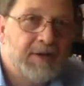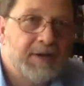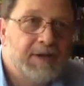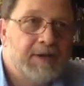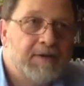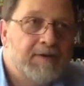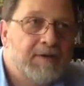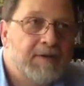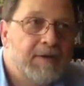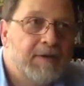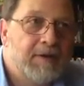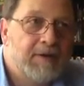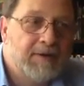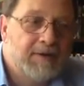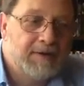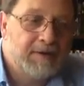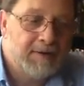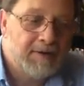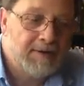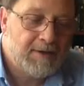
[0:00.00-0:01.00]
and
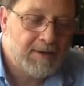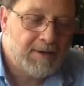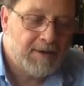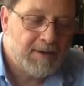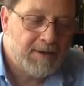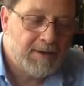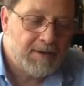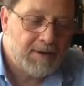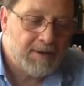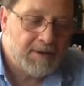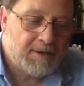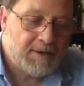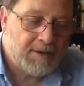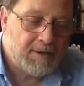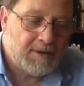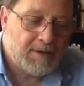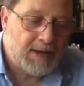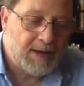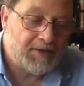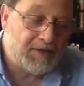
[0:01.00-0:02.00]

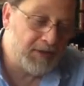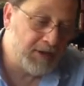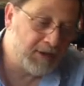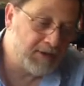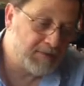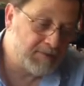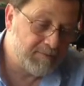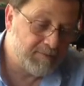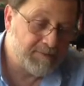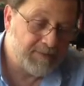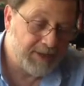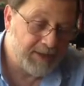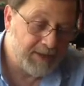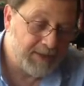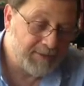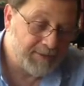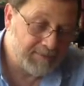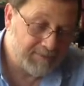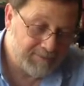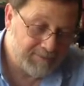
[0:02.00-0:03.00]
I think that